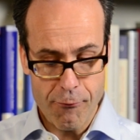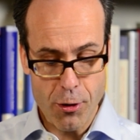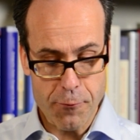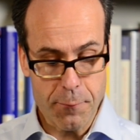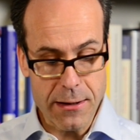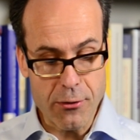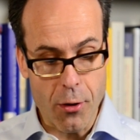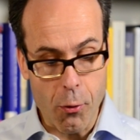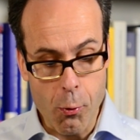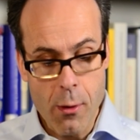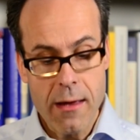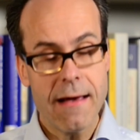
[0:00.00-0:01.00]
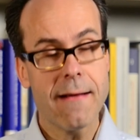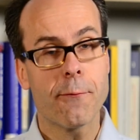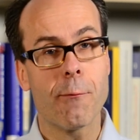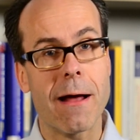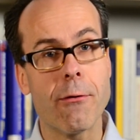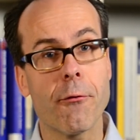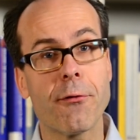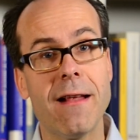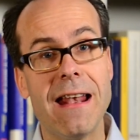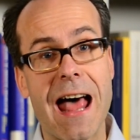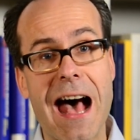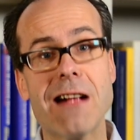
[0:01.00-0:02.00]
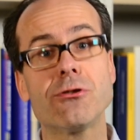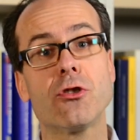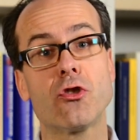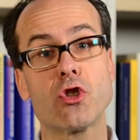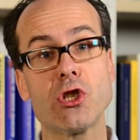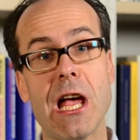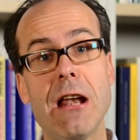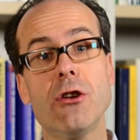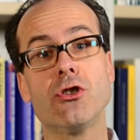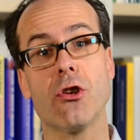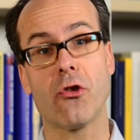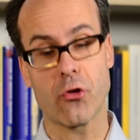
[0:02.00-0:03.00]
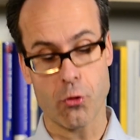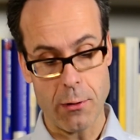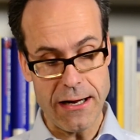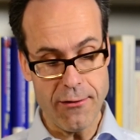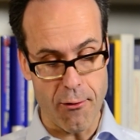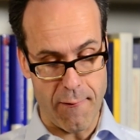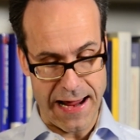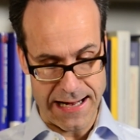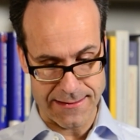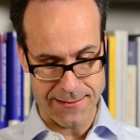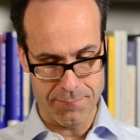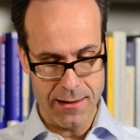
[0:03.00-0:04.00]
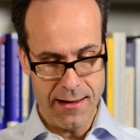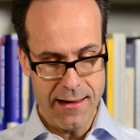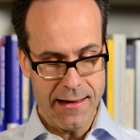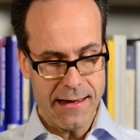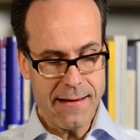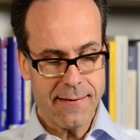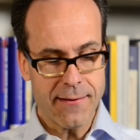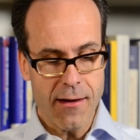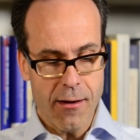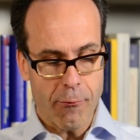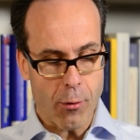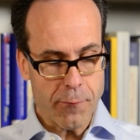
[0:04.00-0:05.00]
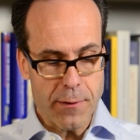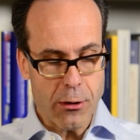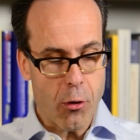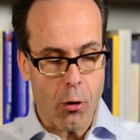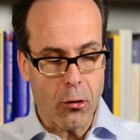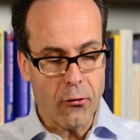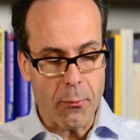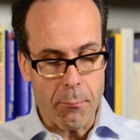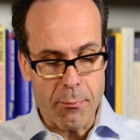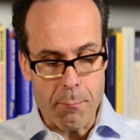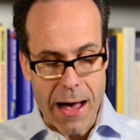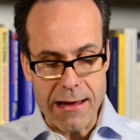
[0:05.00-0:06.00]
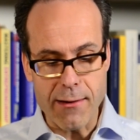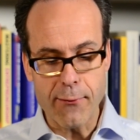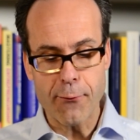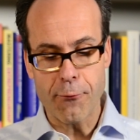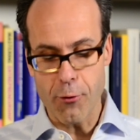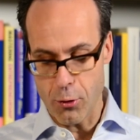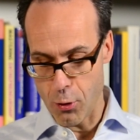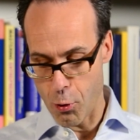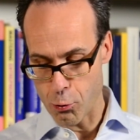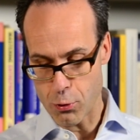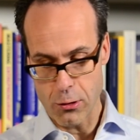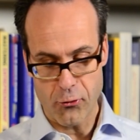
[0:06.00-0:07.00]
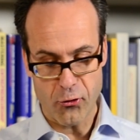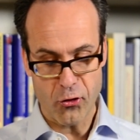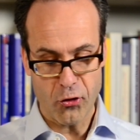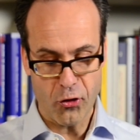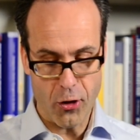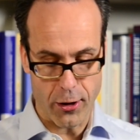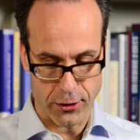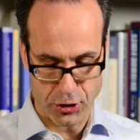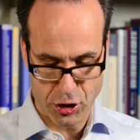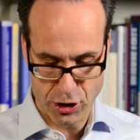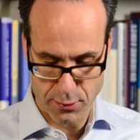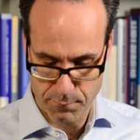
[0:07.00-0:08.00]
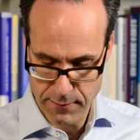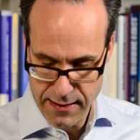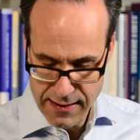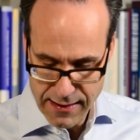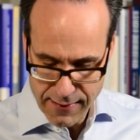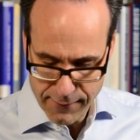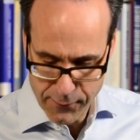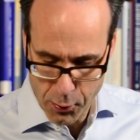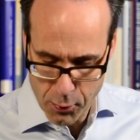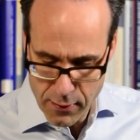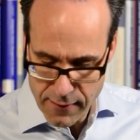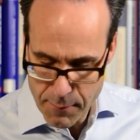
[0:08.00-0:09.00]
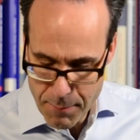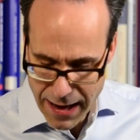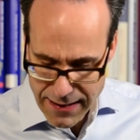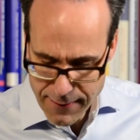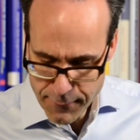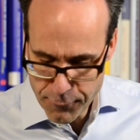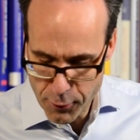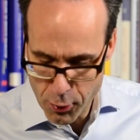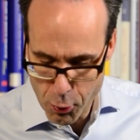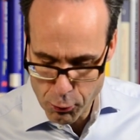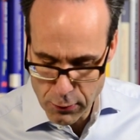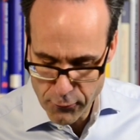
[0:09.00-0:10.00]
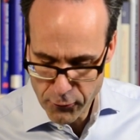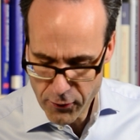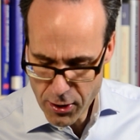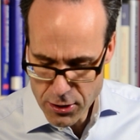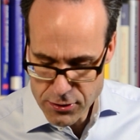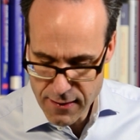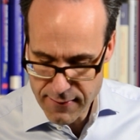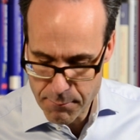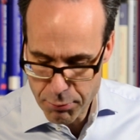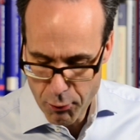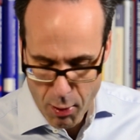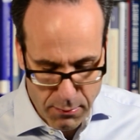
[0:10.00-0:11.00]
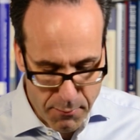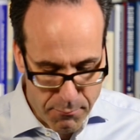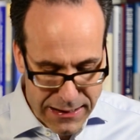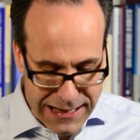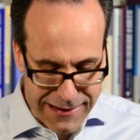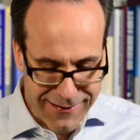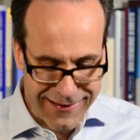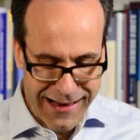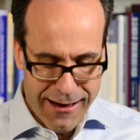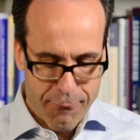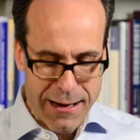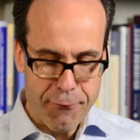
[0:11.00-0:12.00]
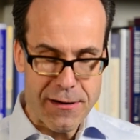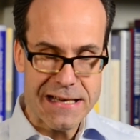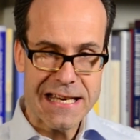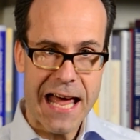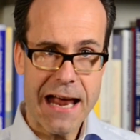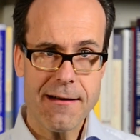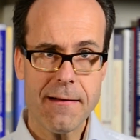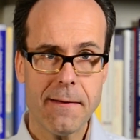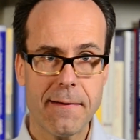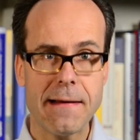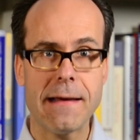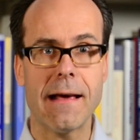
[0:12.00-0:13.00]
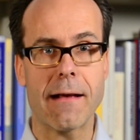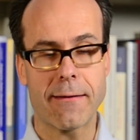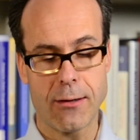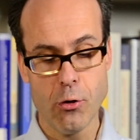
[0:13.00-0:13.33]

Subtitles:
what we know is one of the largest challenges to innovate. It's what we call the bias for local search. So the bias for local search as a problem means we have a tendency as